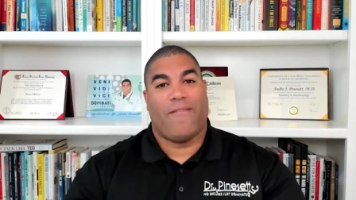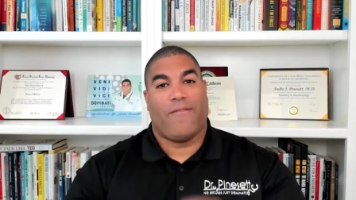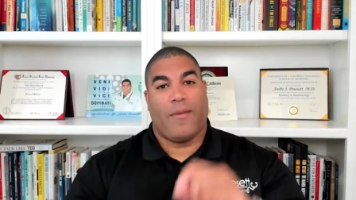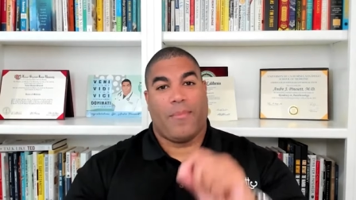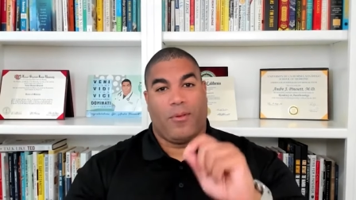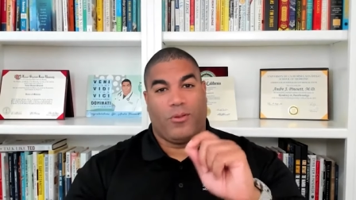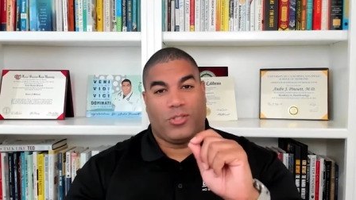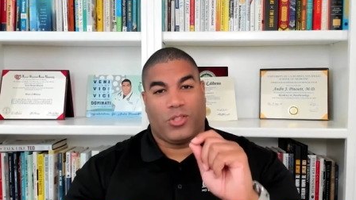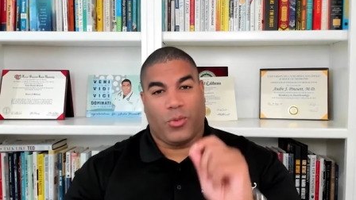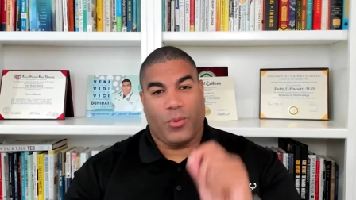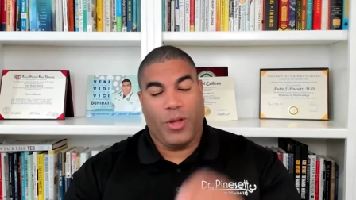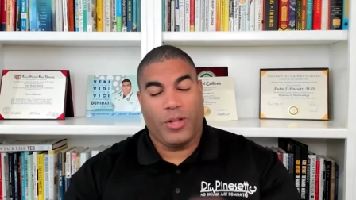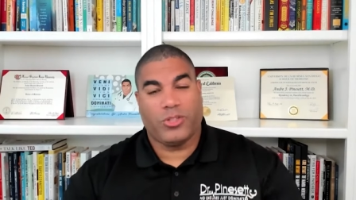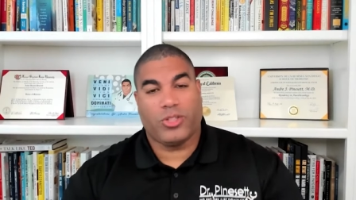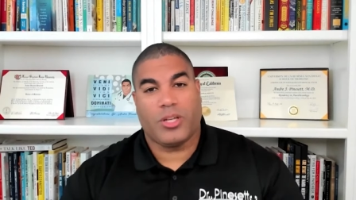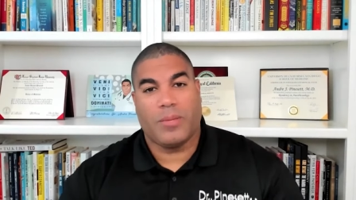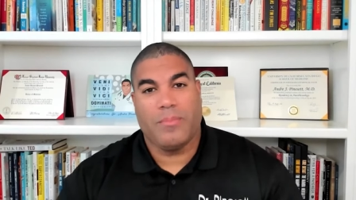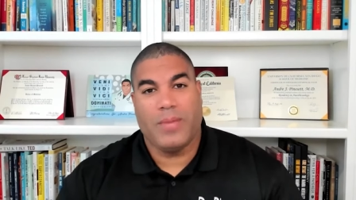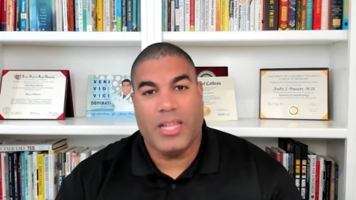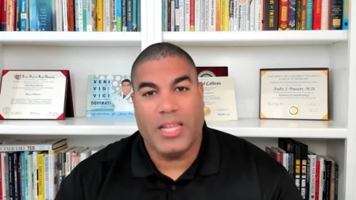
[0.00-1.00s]
And from those
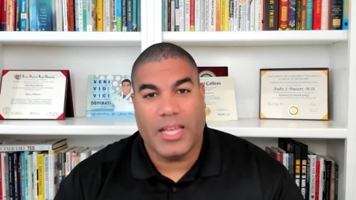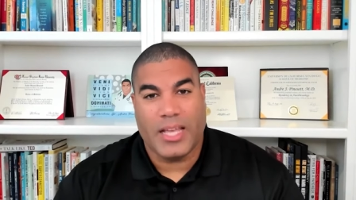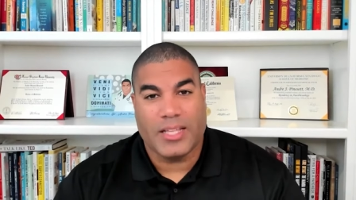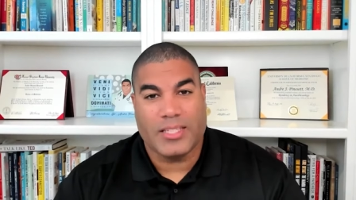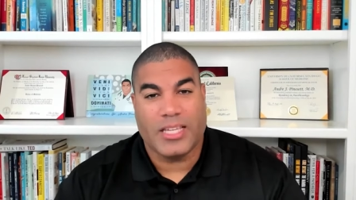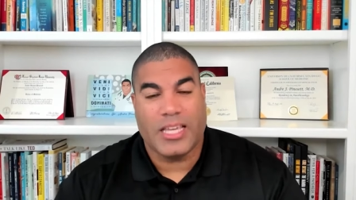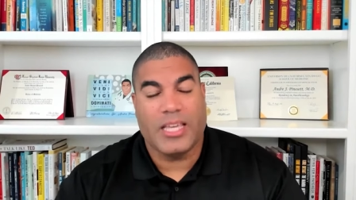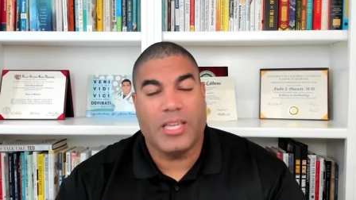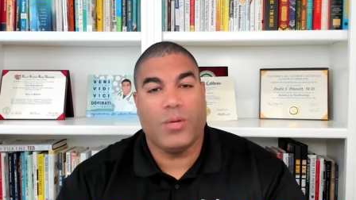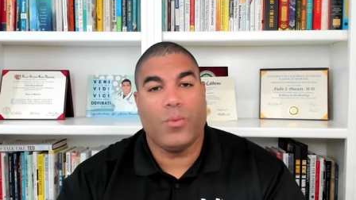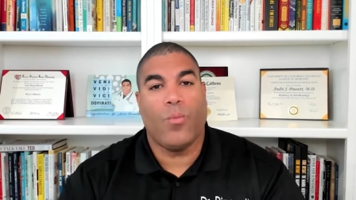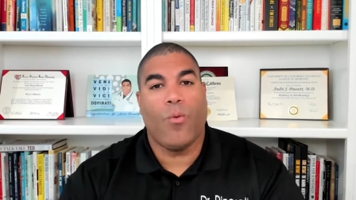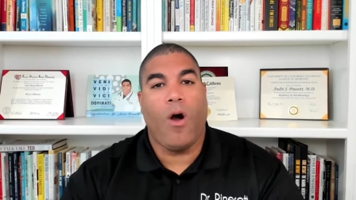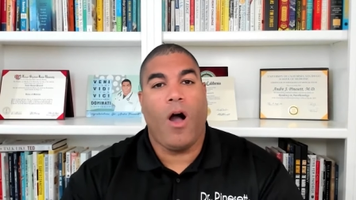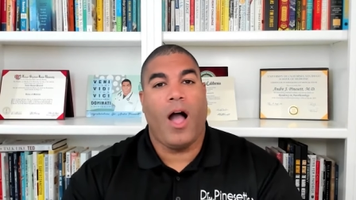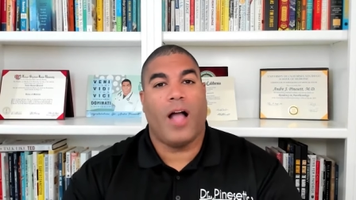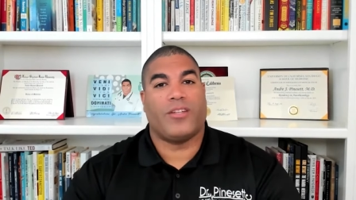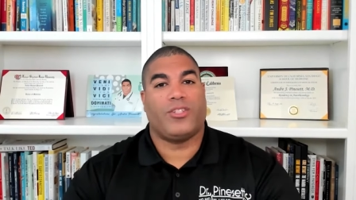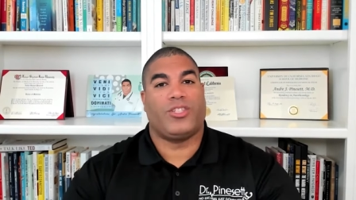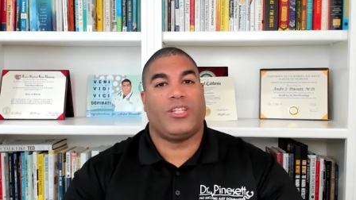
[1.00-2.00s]
300 comedians, he
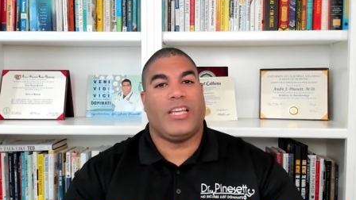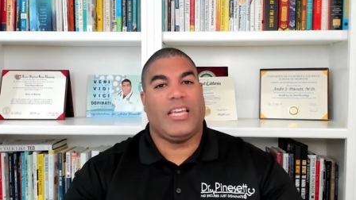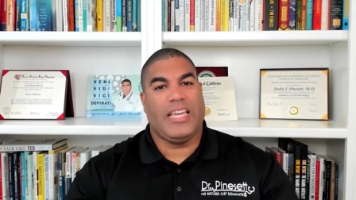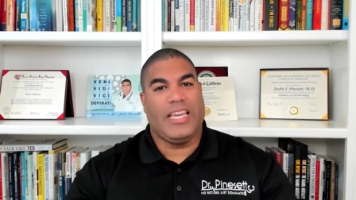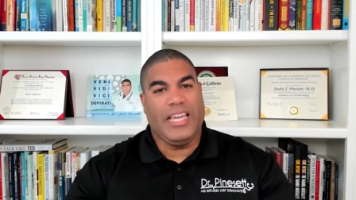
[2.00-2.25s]
watched